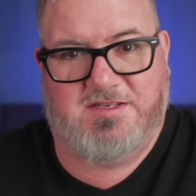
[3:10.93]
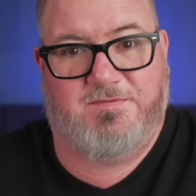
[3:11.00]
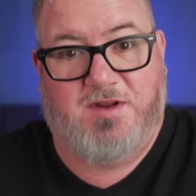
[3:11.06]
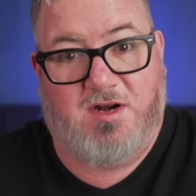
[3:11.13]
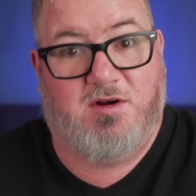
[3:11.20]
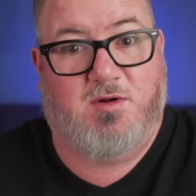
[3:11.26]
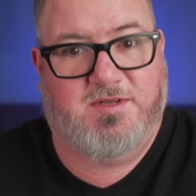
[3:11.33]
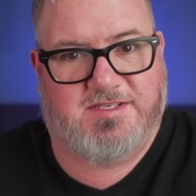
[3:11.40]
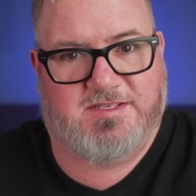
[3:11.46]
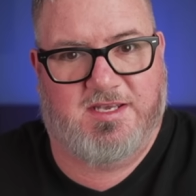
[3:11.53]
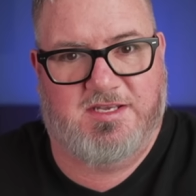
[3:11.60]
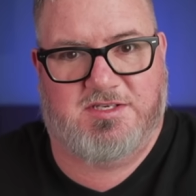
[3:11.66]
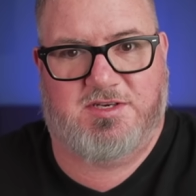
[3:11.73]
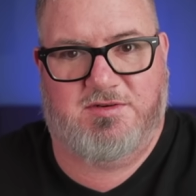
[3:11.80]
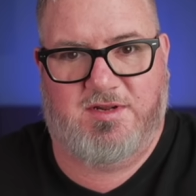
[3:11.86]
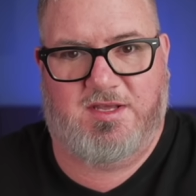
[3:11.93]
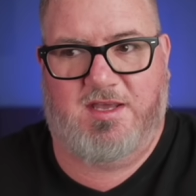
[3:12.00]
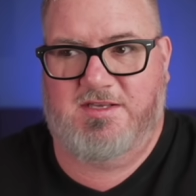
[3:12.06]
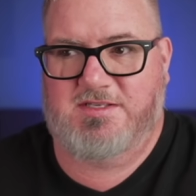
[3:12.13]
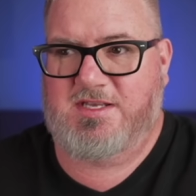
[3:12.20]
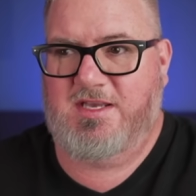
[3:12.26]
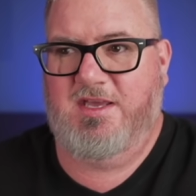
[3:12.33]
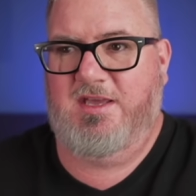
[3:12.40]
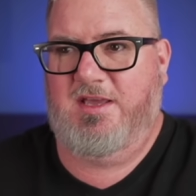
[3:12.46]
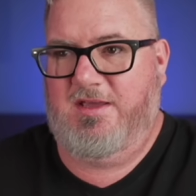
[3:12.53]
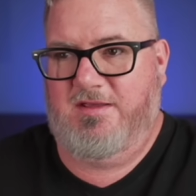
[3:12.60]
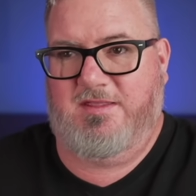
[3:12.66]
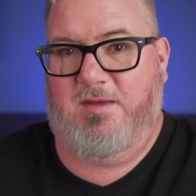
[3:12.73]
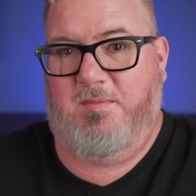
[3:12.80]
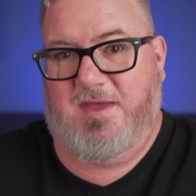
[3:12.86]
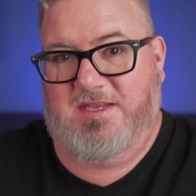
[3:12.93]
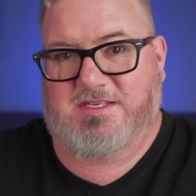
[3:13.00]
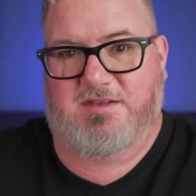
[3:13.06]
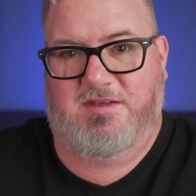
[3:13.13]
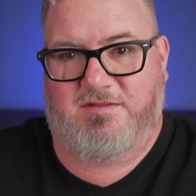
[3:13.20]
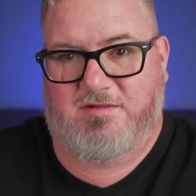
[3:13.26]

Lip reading: If you don't know what skeet shooting is, they basically